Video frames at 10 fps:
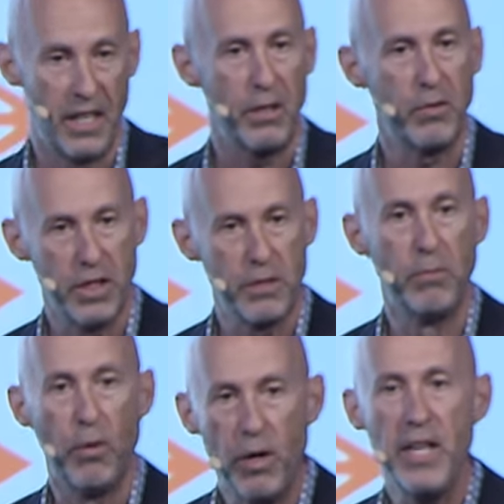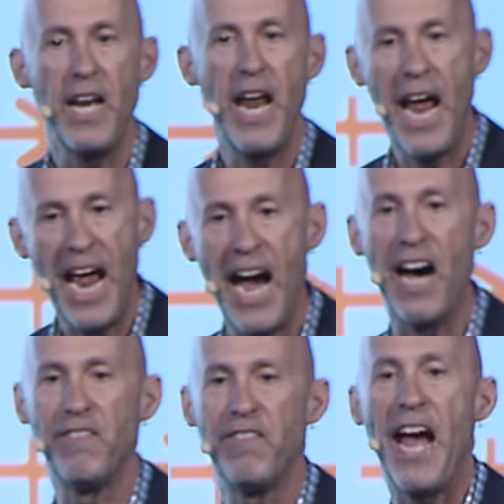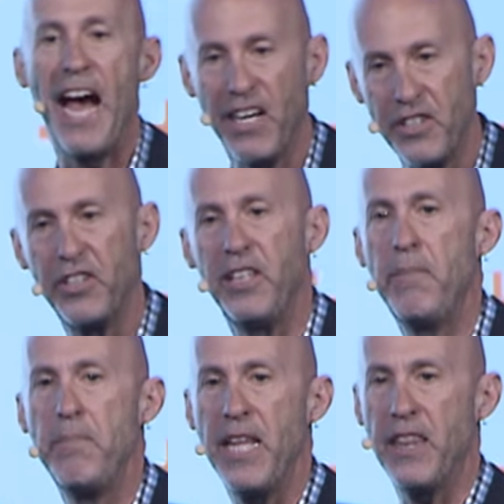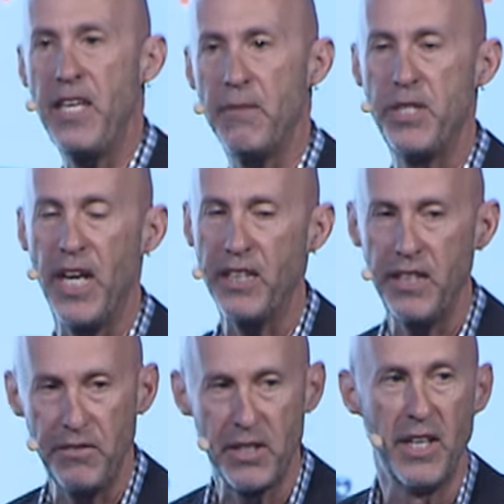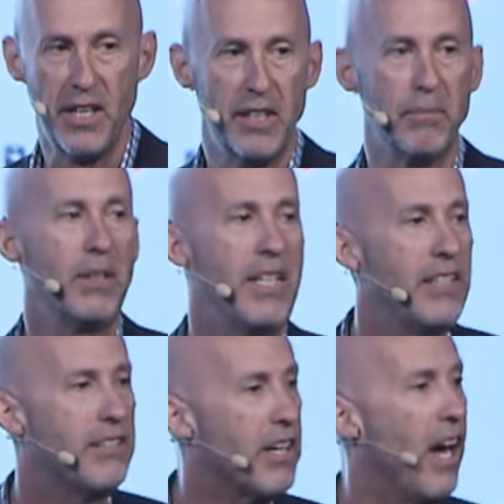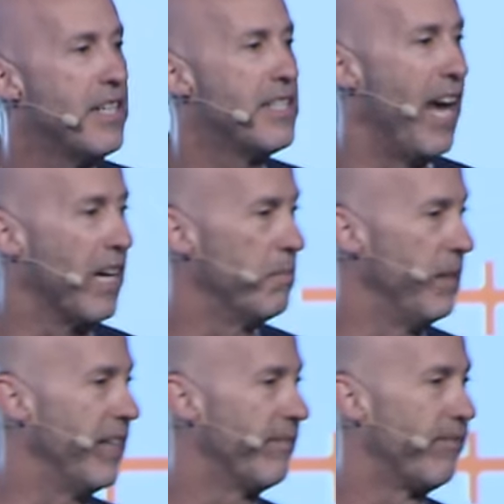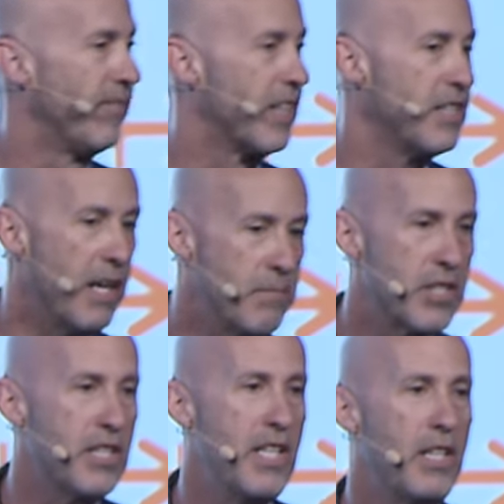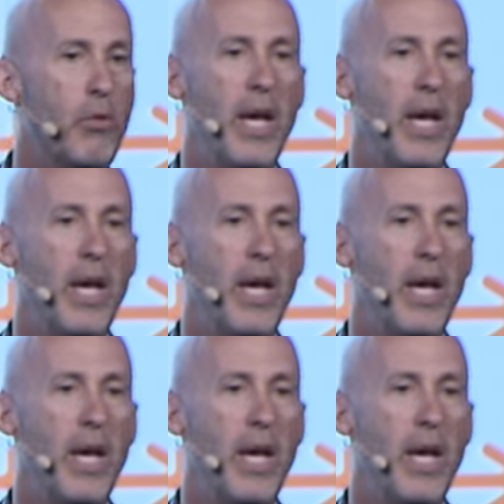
other words, more than half actually met the objectives, please contact me, because I'm still